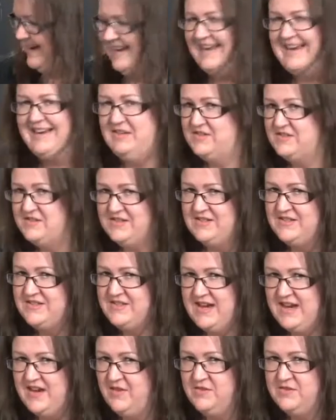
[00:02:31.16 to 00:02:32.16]
and it still
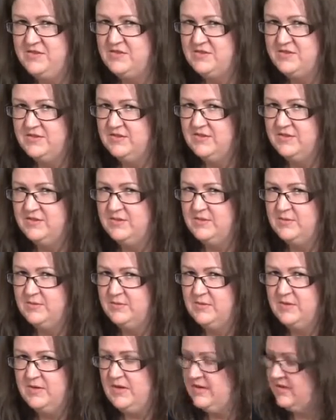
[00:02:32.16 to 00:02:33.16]
sounds
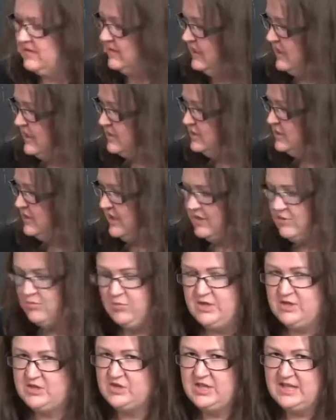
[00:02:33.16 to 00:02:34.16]
lush and
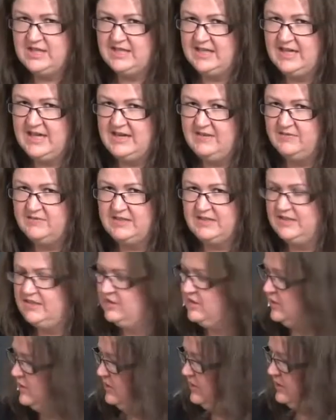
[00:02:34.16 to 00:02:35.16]
rich and lively. You
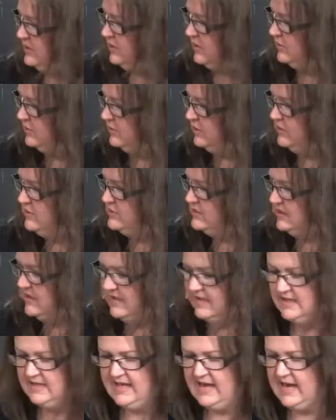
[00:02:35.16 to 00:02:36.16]
don't lose any
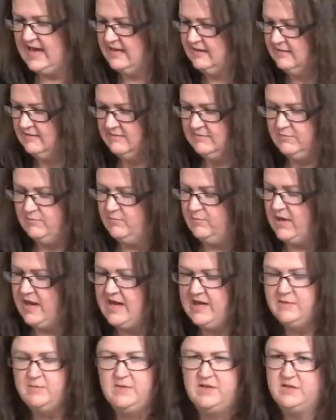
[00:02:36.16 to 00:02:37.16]
of that
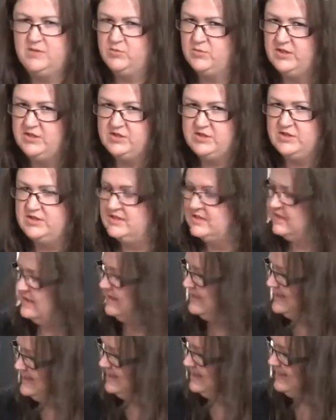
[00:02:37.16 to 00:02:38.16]
bottom end richness, and
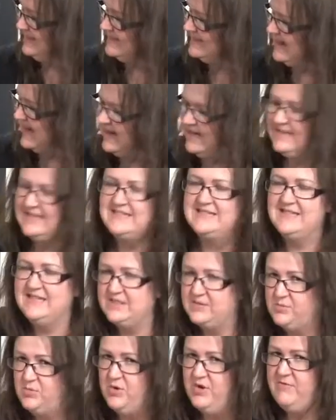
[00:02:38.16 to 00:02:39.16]
this little tiny
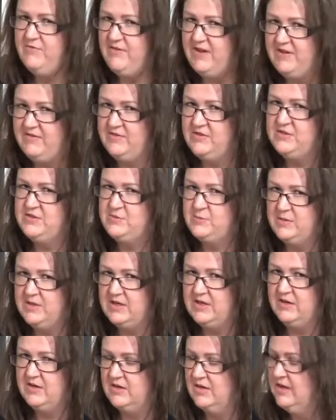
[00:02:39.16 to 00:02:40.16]
6.5-inch
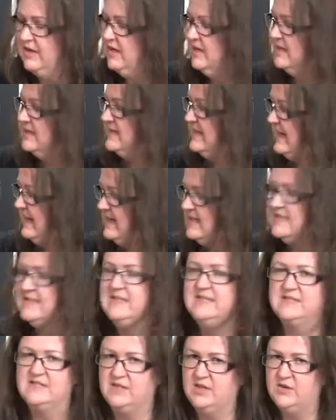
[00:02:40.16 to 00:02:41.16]
speaker takes
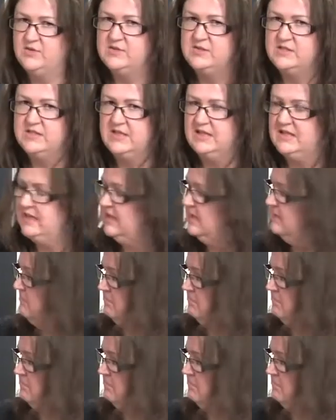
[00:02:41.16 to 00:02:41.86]
this low C